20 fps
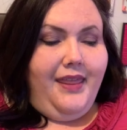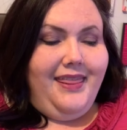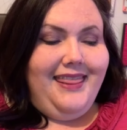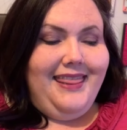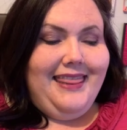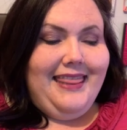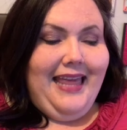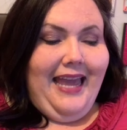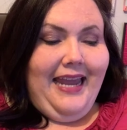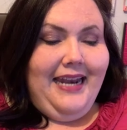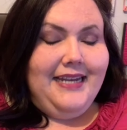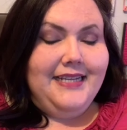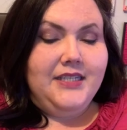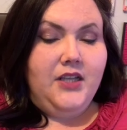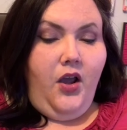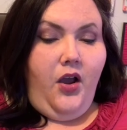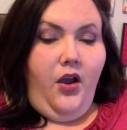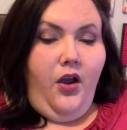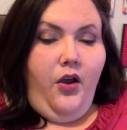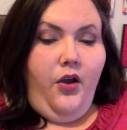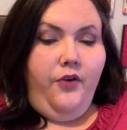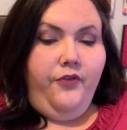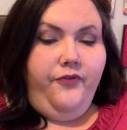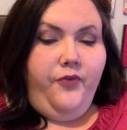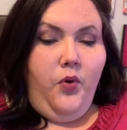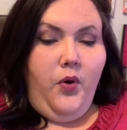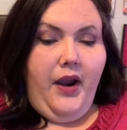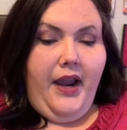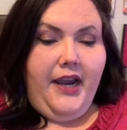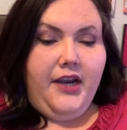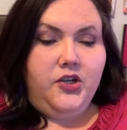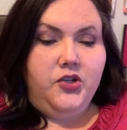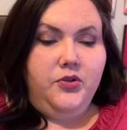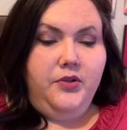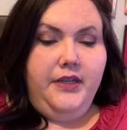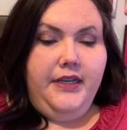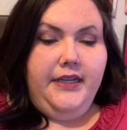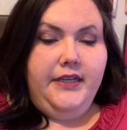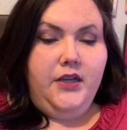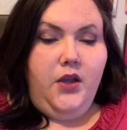That is all for
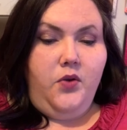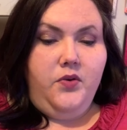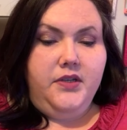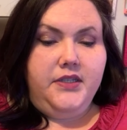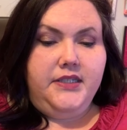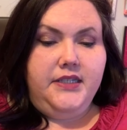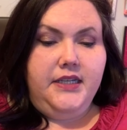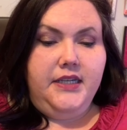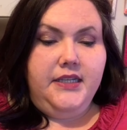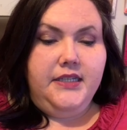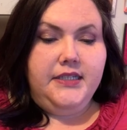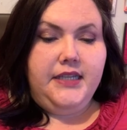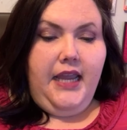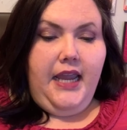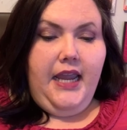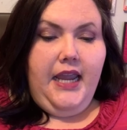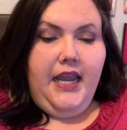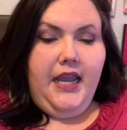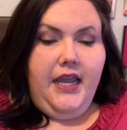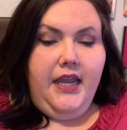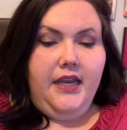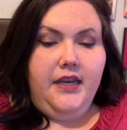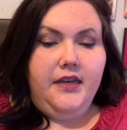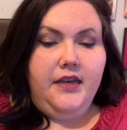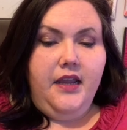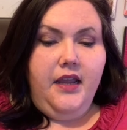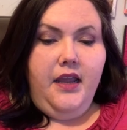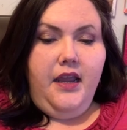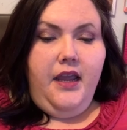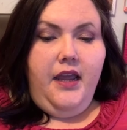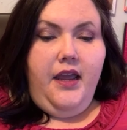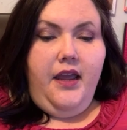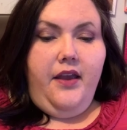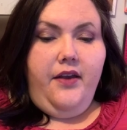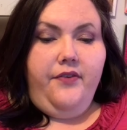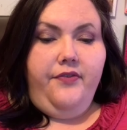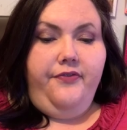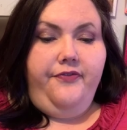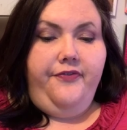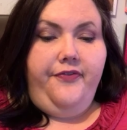actually notices and
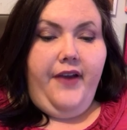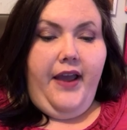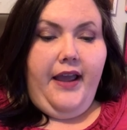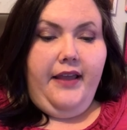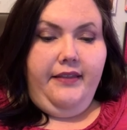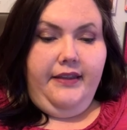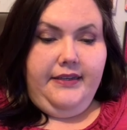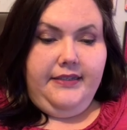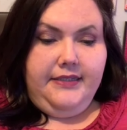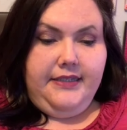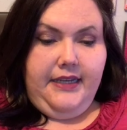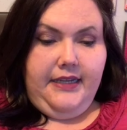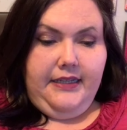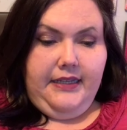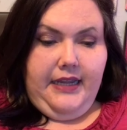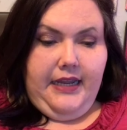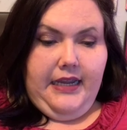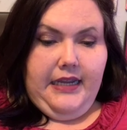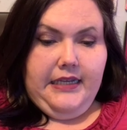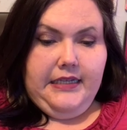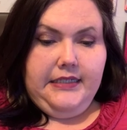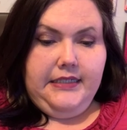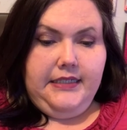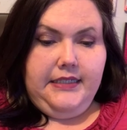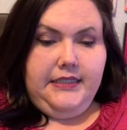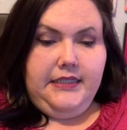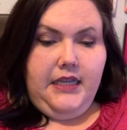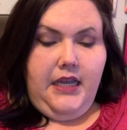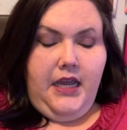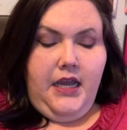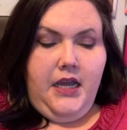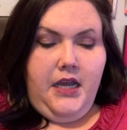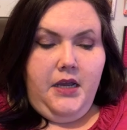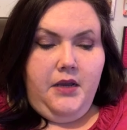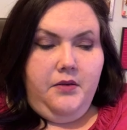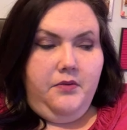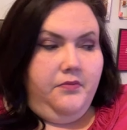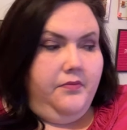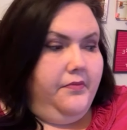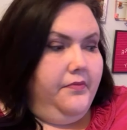filing deadlines.
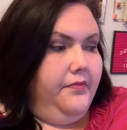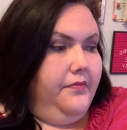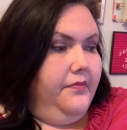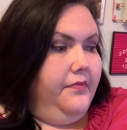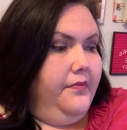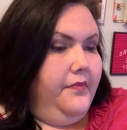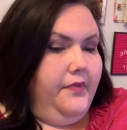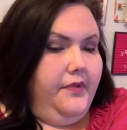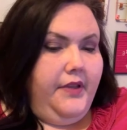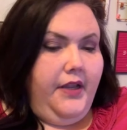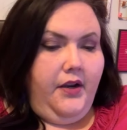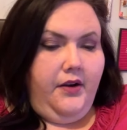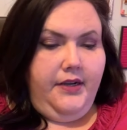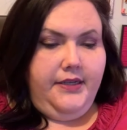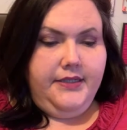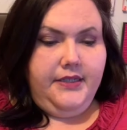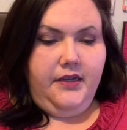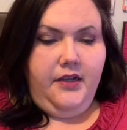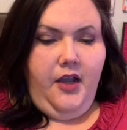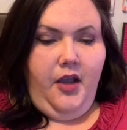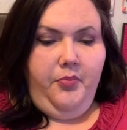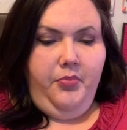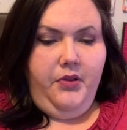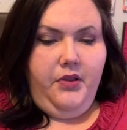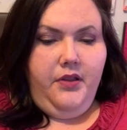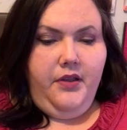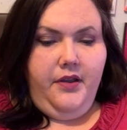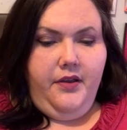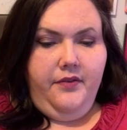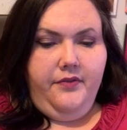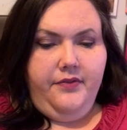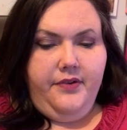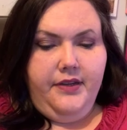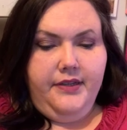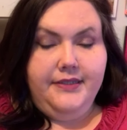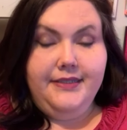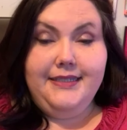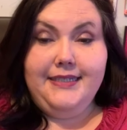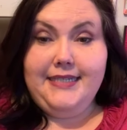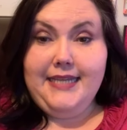There is a couple of
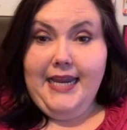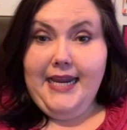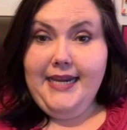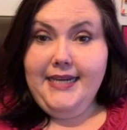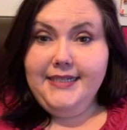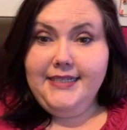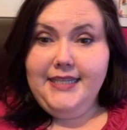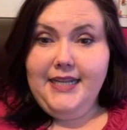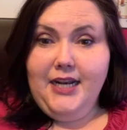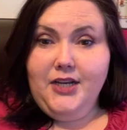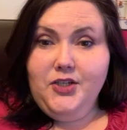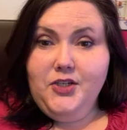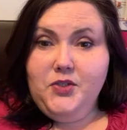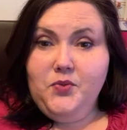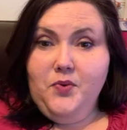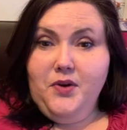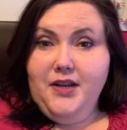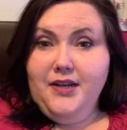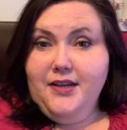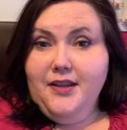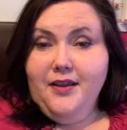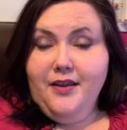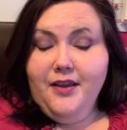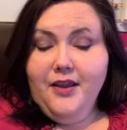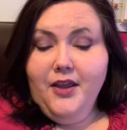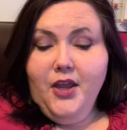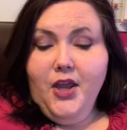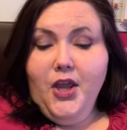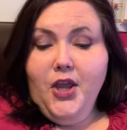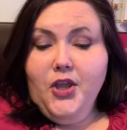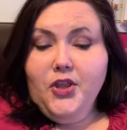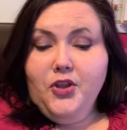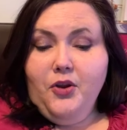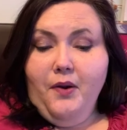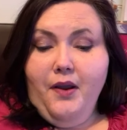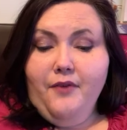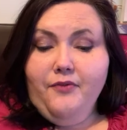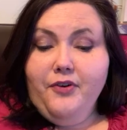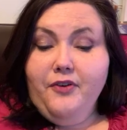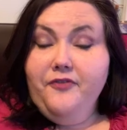dates that I just wanted to throw
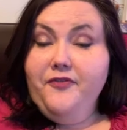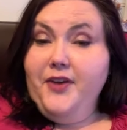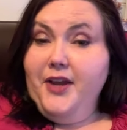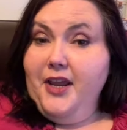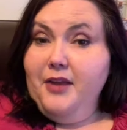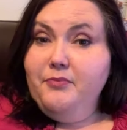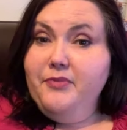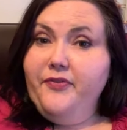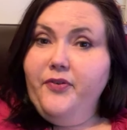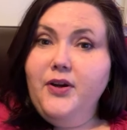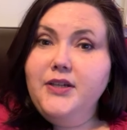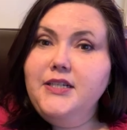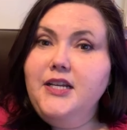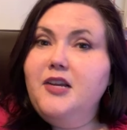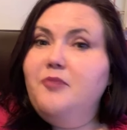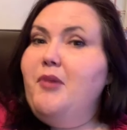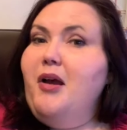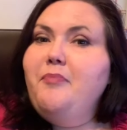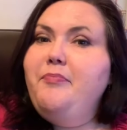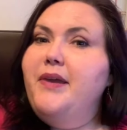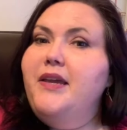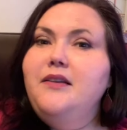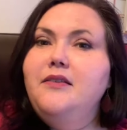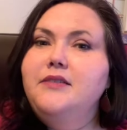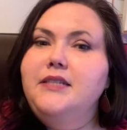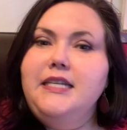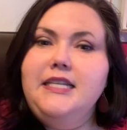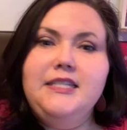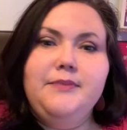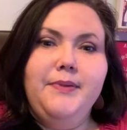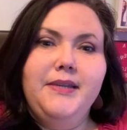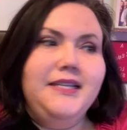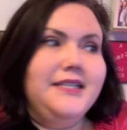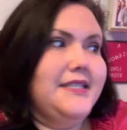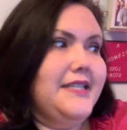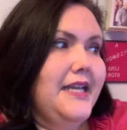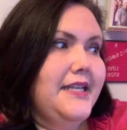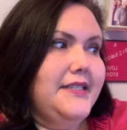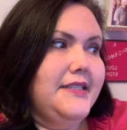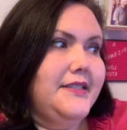out for fun before I talk about penalties, because
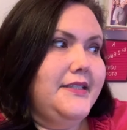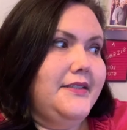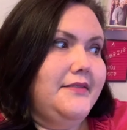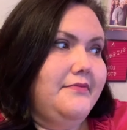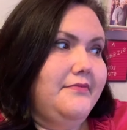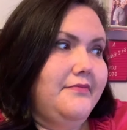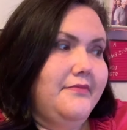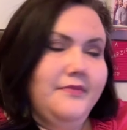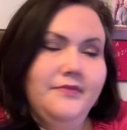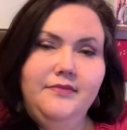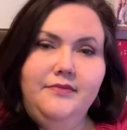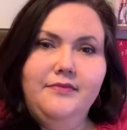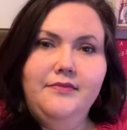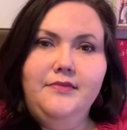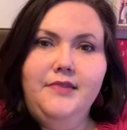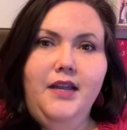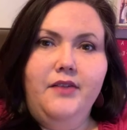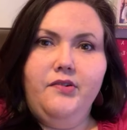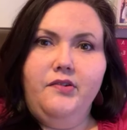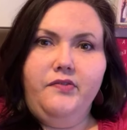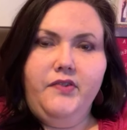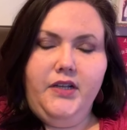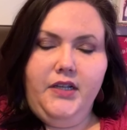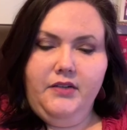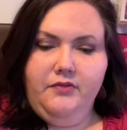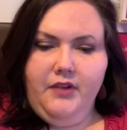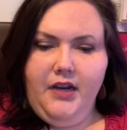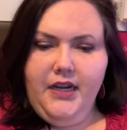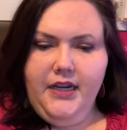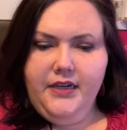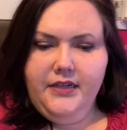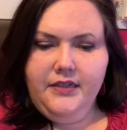that's never fun, right?